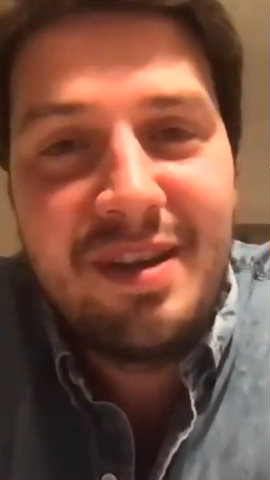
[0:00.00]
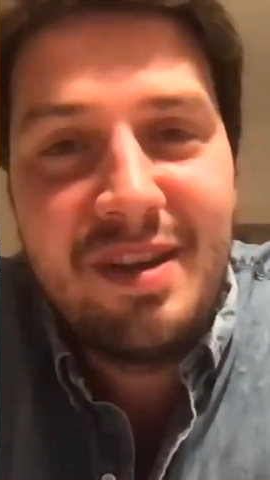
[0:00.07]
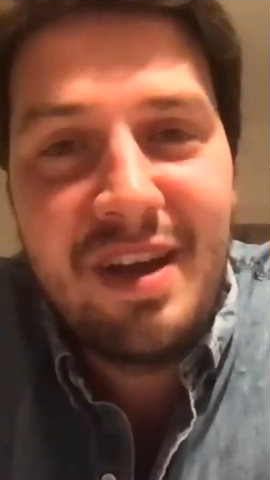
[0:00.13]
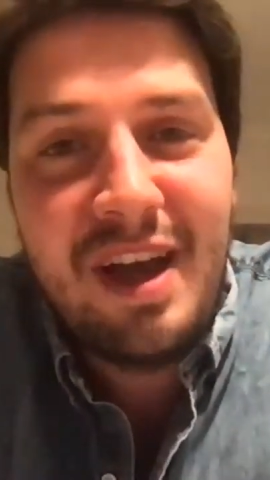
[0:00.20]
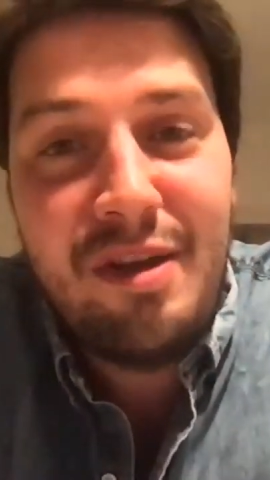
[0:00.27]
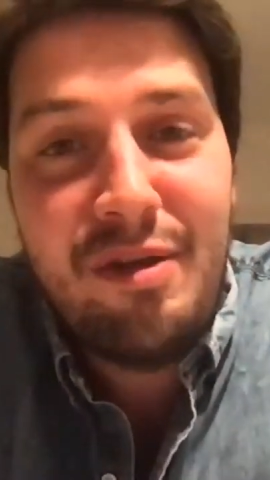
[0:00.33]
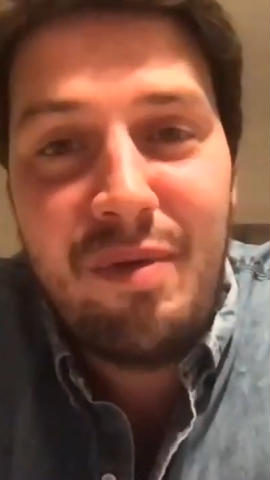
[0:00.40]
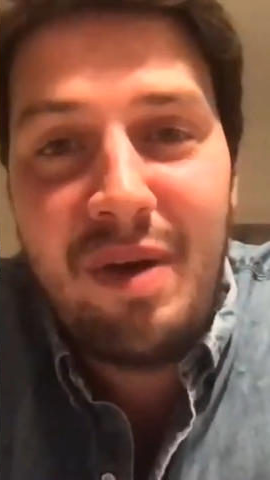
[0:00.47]

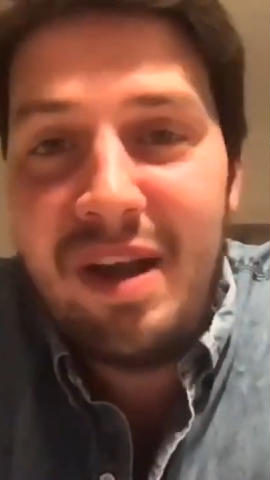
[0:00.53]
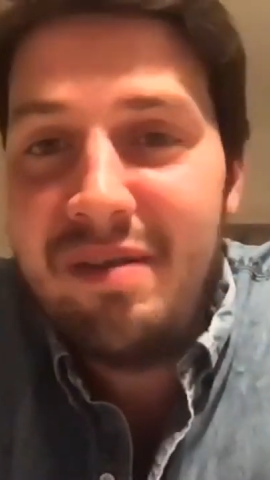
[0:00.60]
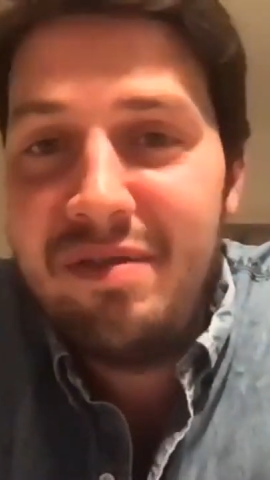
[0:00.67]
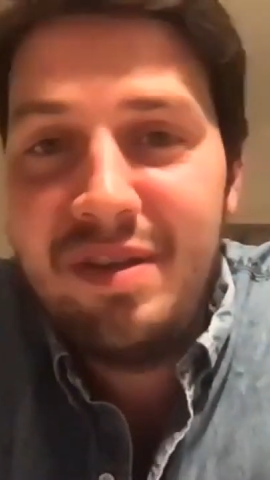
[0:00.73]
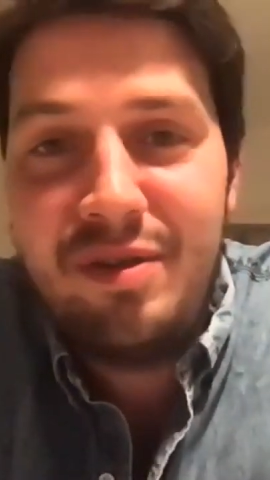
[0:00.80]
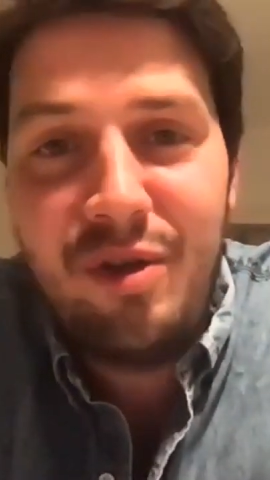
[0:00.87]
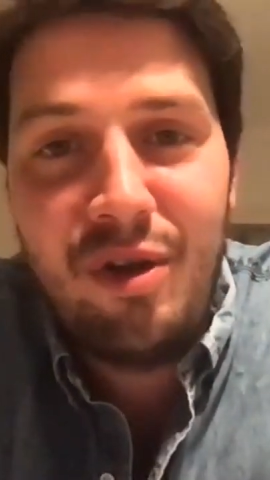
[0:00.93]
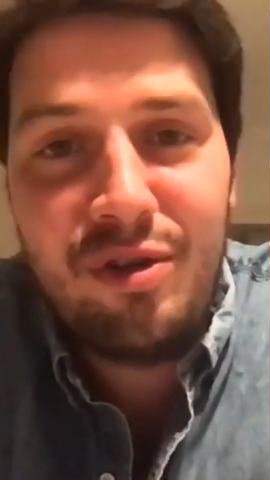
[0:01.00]
I arrived
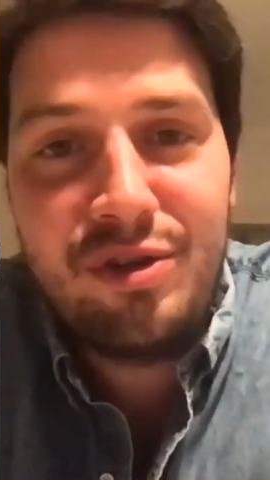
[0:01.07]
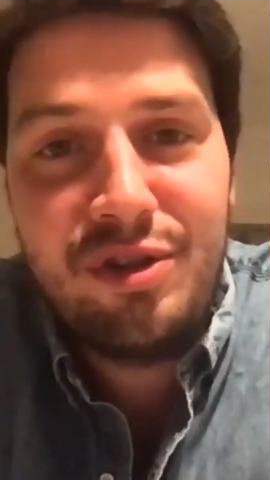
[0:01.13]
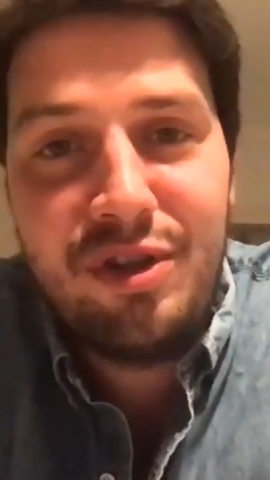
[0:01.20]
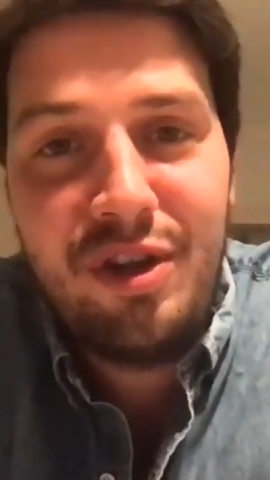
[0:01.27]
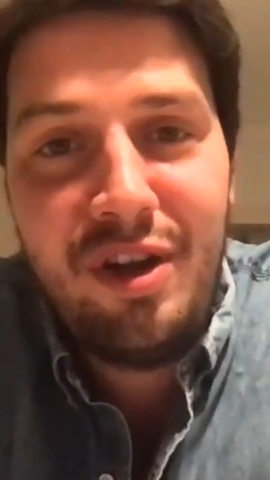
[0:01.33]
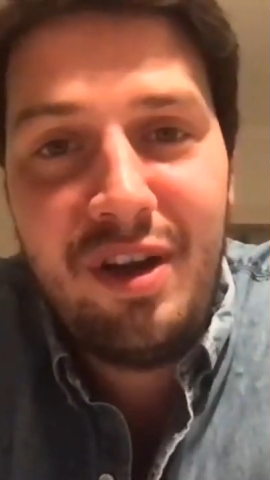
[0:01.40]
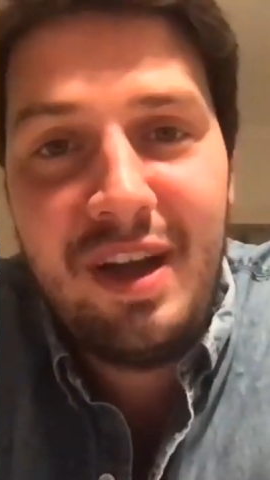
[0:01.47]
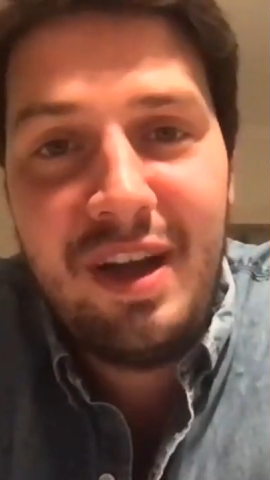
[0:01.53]
in
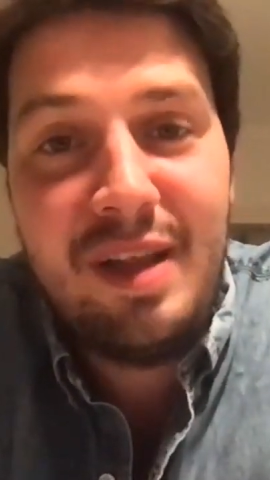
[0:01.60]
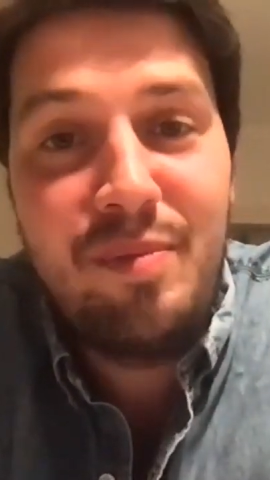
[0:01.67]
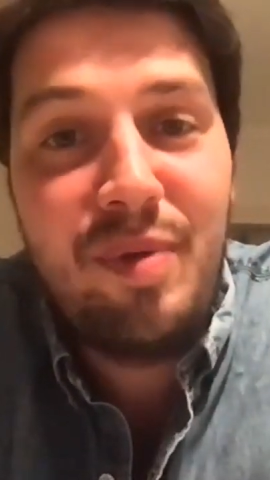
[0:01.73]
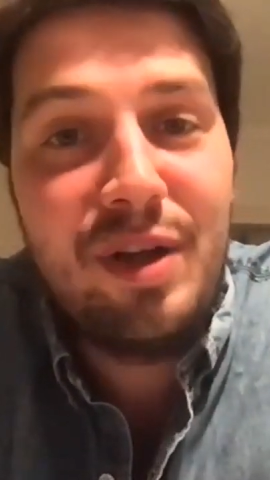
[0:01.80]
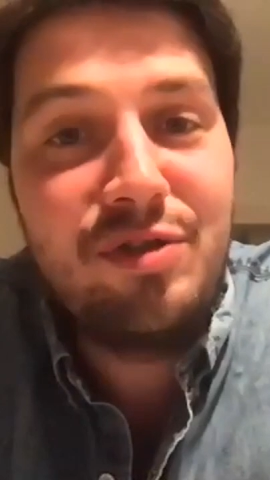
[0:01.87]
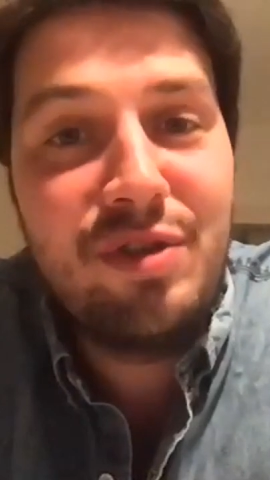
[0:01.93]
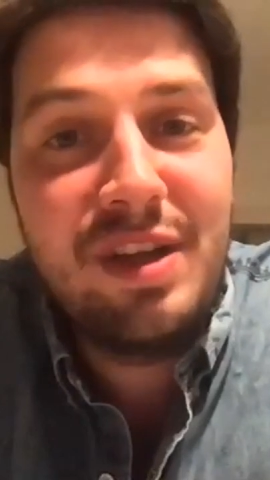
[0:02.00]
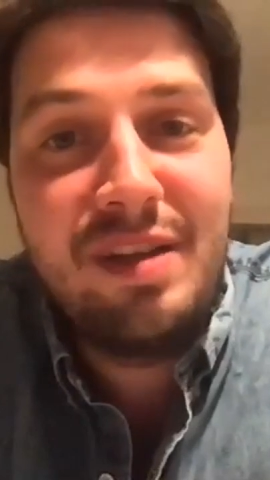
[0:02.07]
Yorkshire, and
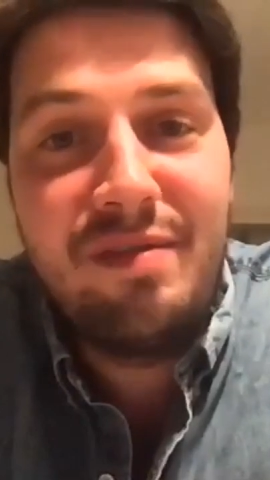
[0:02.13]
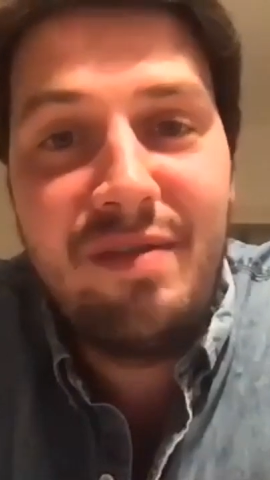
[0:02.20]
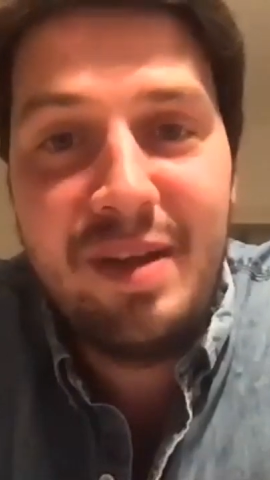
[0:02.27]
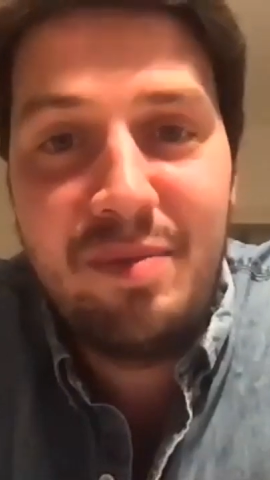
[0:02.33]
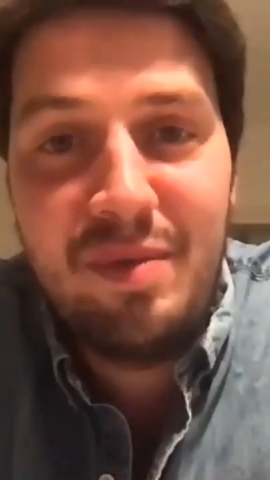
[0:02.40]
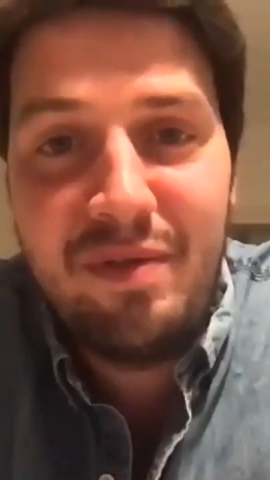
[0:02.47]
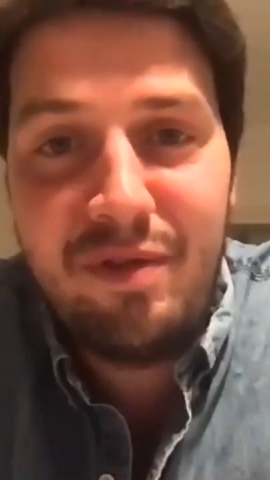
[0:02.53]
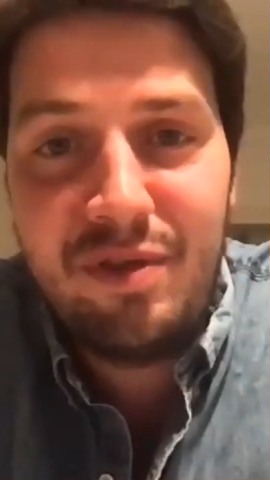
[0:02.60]
Patrick invited
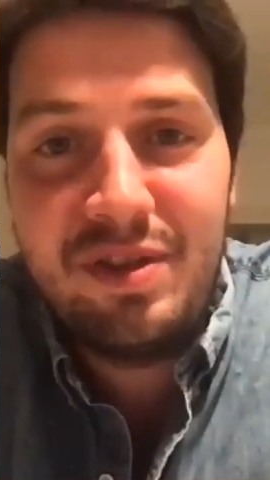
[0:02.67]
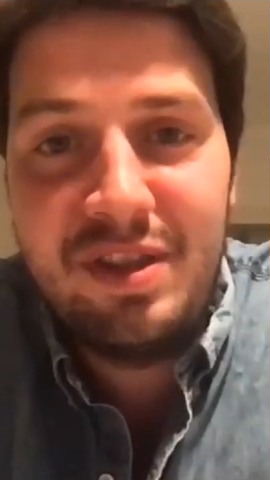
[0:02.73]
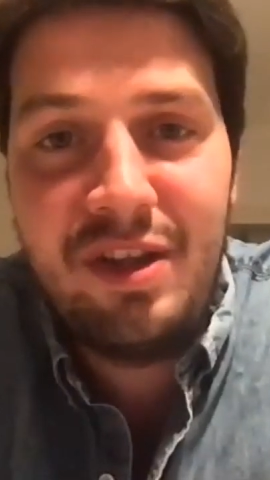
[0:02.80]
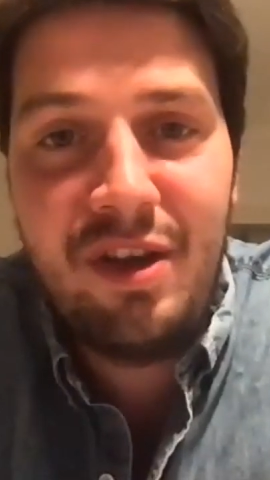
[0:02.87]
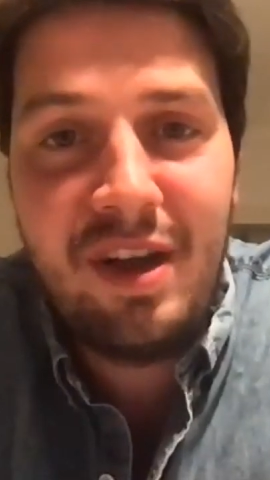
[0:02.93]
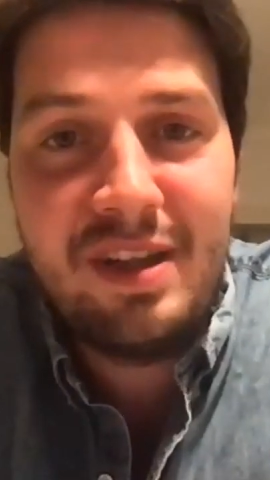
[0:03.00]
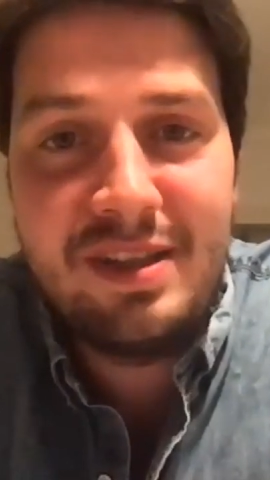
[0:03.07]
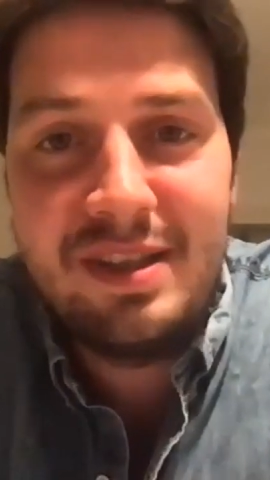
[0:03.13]
me for dinner
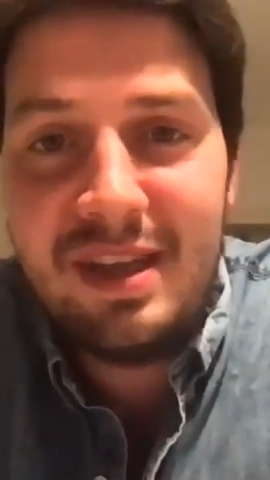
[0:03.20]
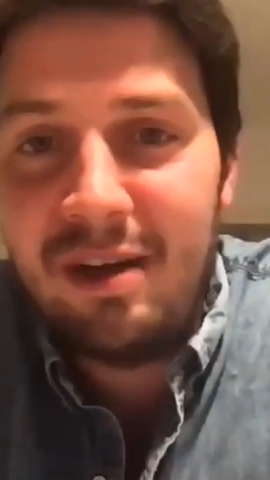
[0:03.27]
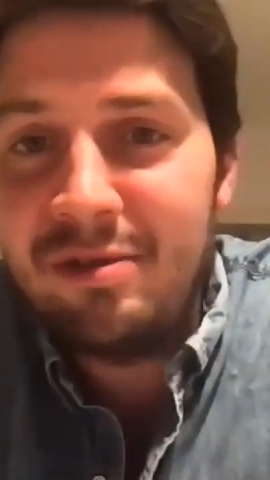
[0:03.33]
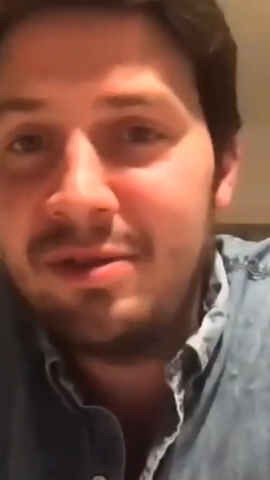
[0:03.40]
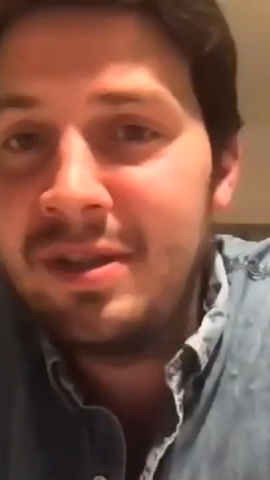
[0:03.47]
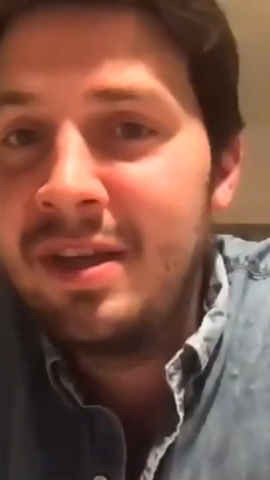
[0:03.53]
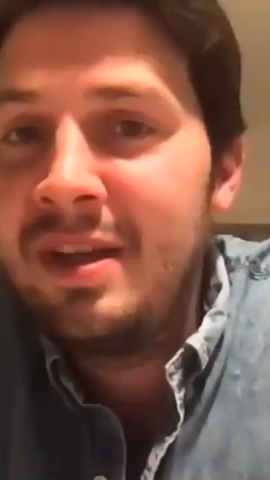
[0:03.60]
at his house.